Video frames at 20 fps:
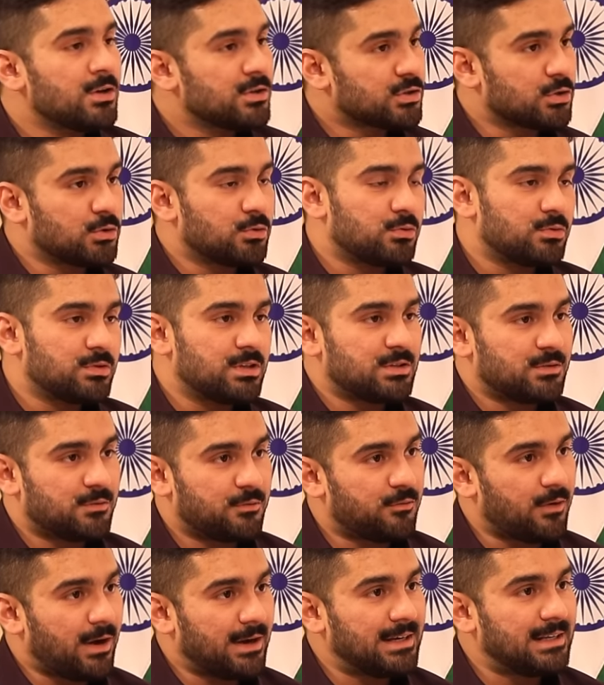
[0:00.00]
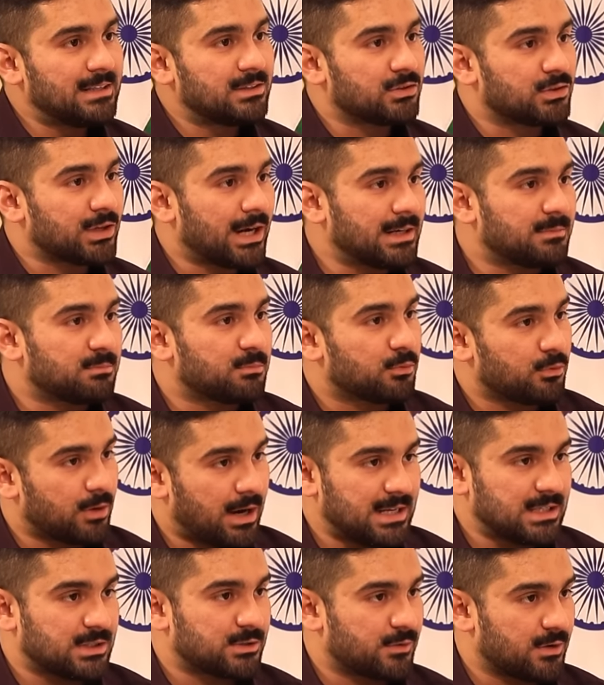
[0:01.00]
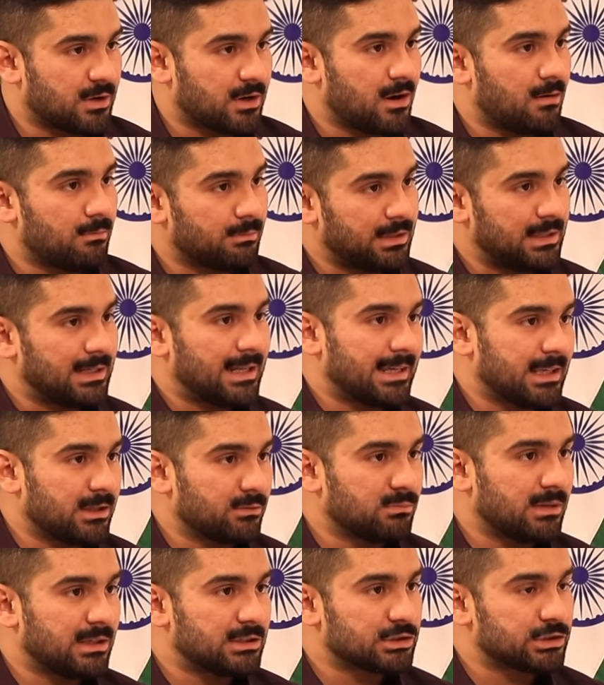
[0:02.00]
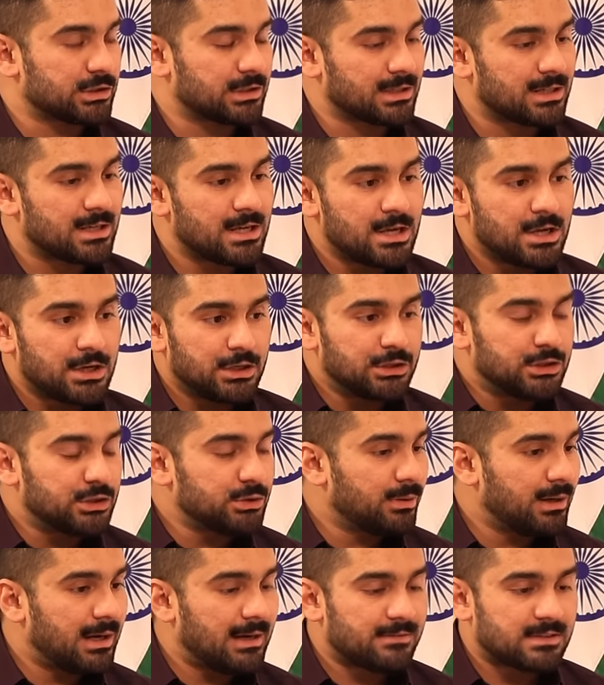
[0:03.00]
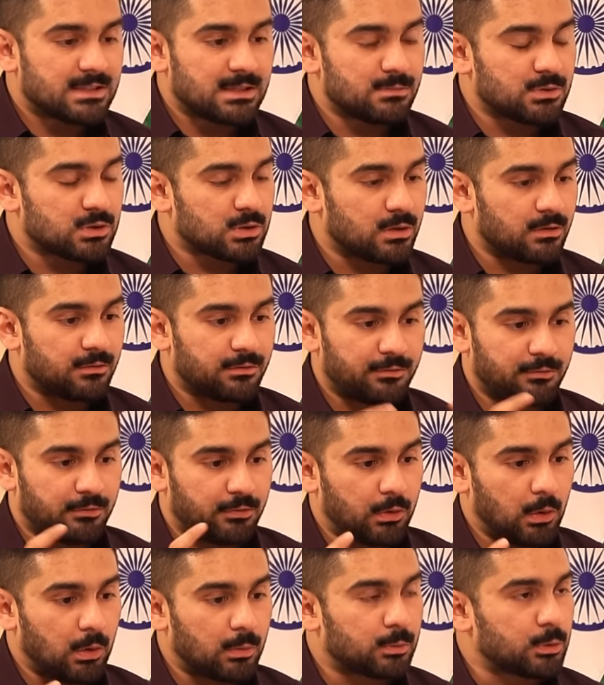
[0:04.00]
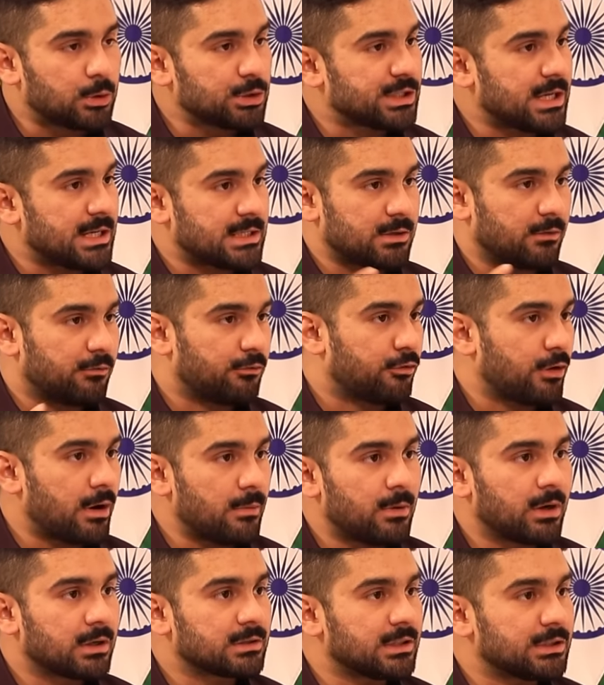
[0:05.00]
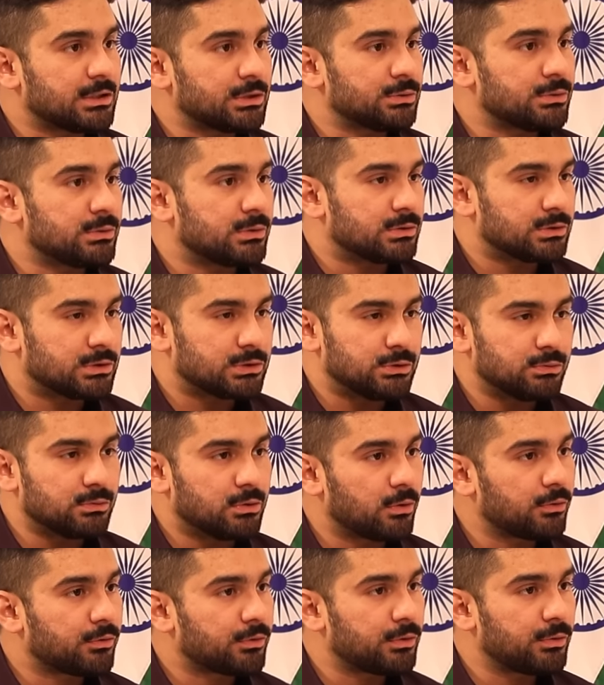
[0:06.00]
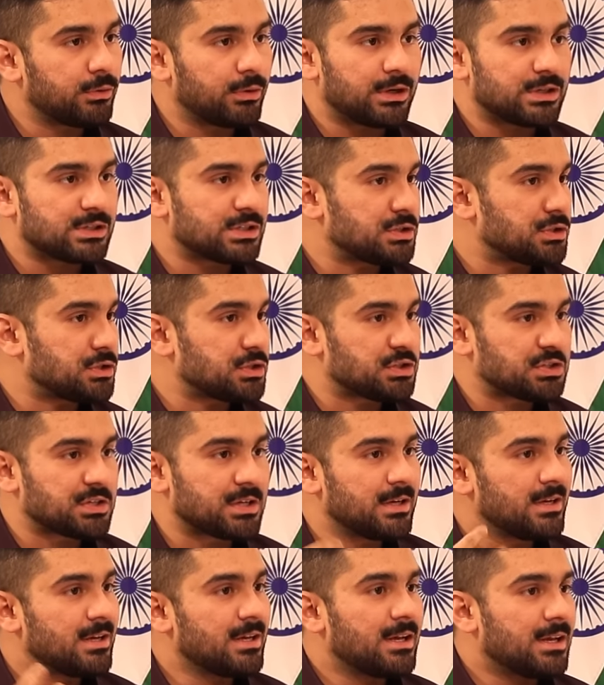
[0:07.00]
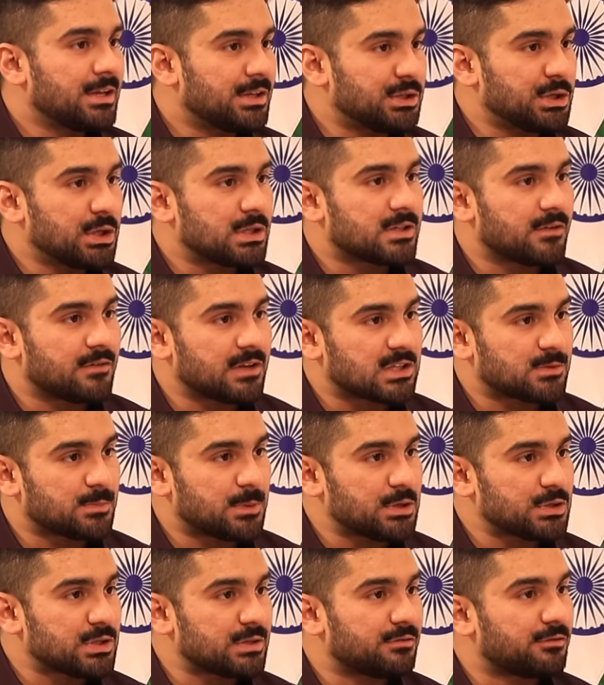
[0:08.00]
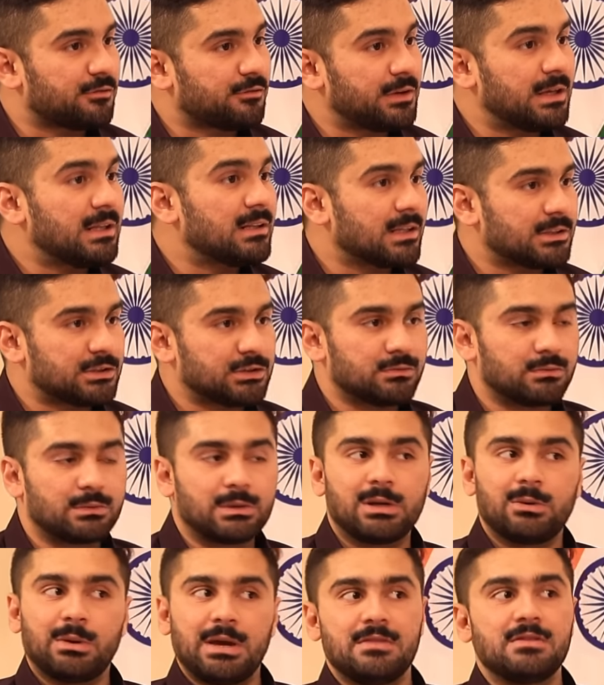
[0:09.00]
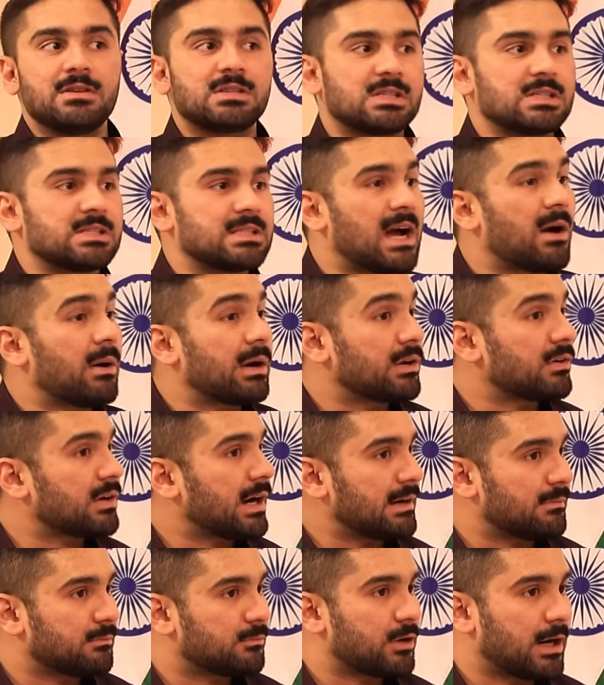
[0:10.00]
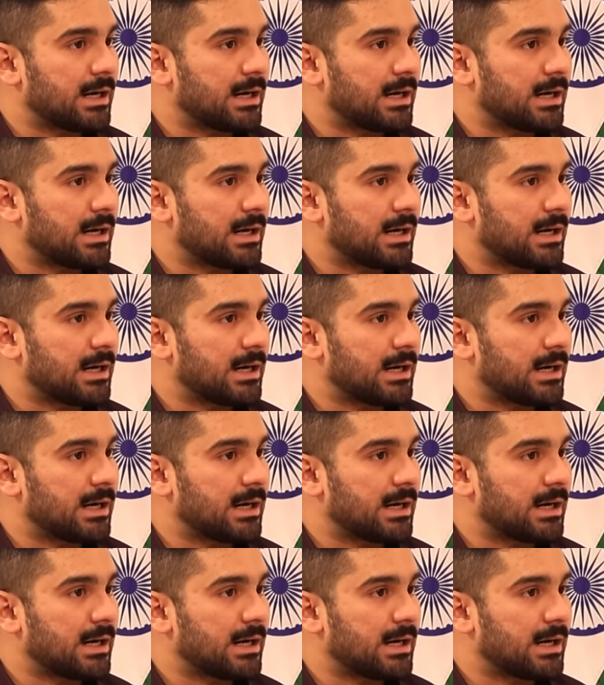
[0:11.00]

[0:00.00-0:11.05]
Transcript: So this finding the right price for a company, like you mentioned, do you have some sort of thought process or framework that you go through, or is it just years of experience and feel that you know that, okay, this is now at a right